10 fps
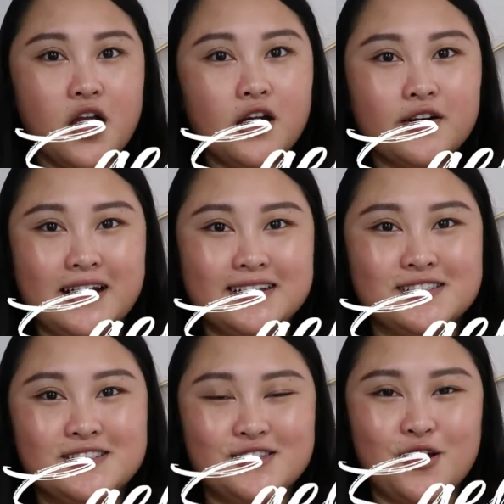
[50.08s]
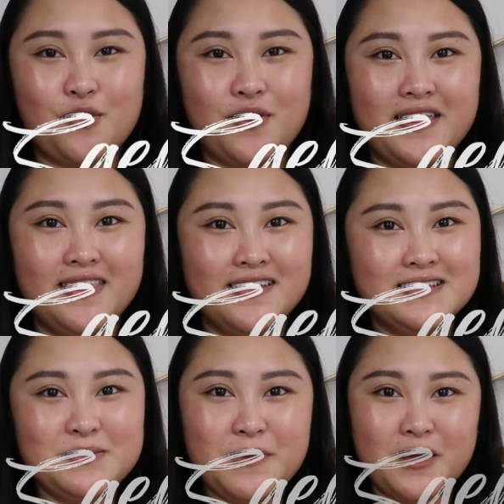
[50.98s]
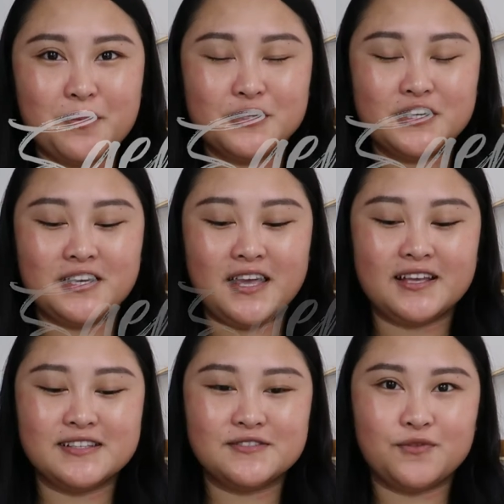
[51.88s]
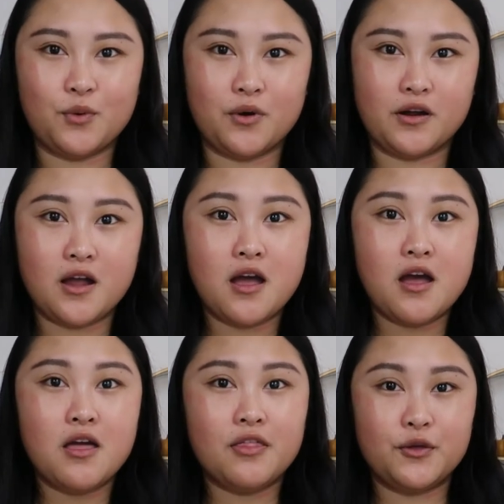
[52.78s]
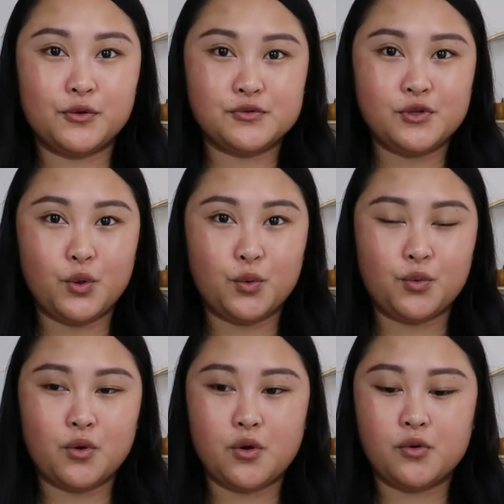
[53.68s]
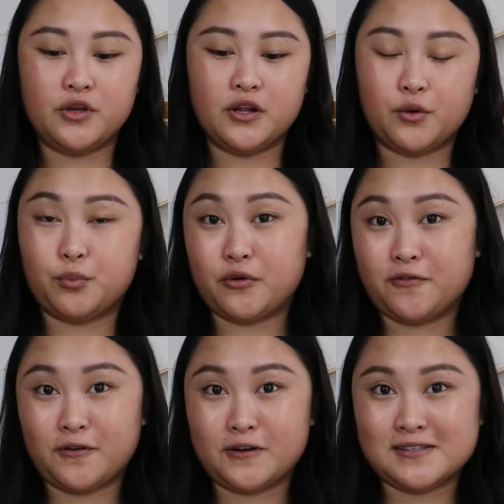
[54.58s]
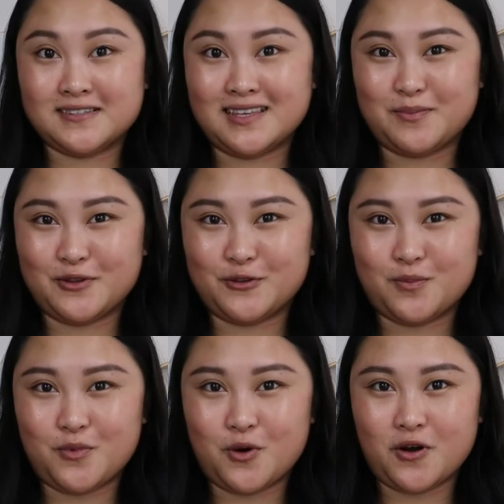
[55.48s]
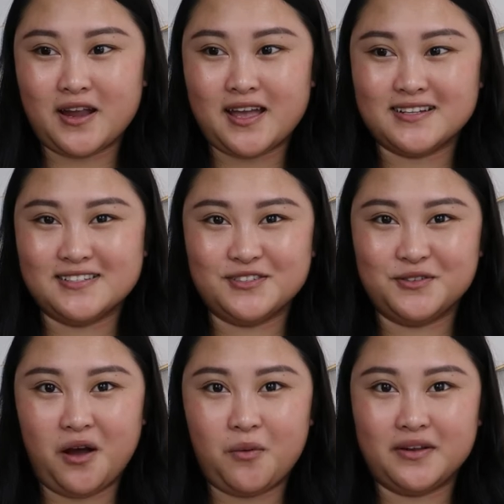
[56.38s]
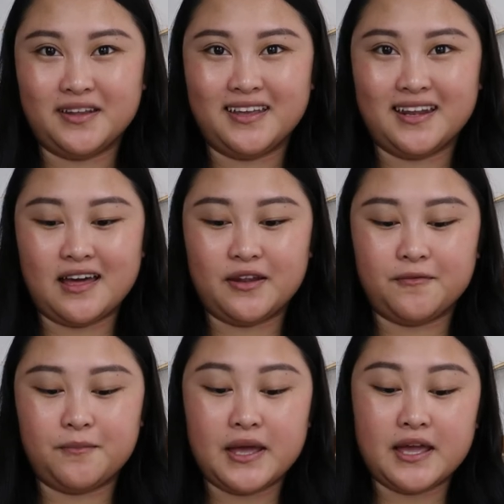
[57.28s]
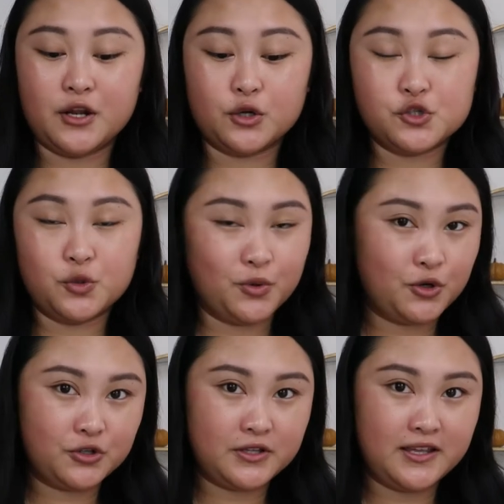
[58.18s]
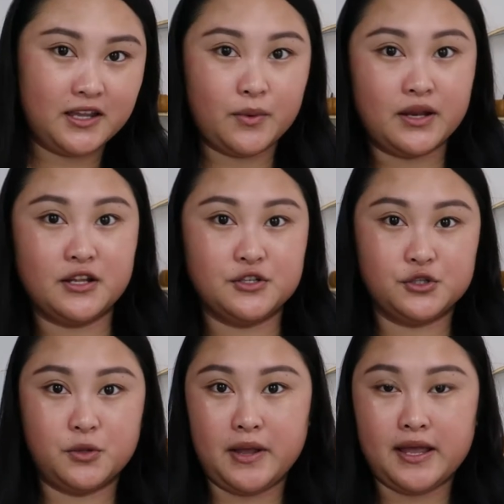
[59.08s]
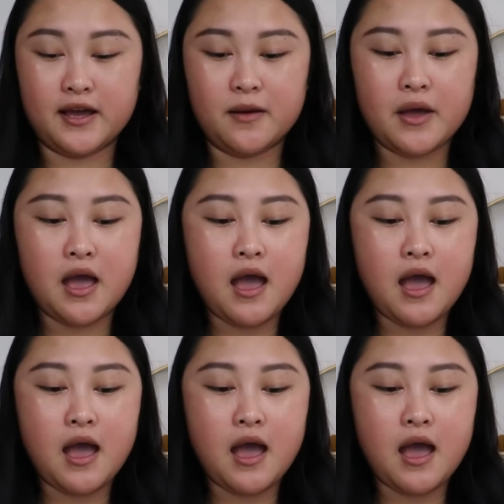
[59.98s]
All right, so this makeup look is for those who, you know, prefer sleep a little more and do not want to get out of bed super early and get ready and do their makeup.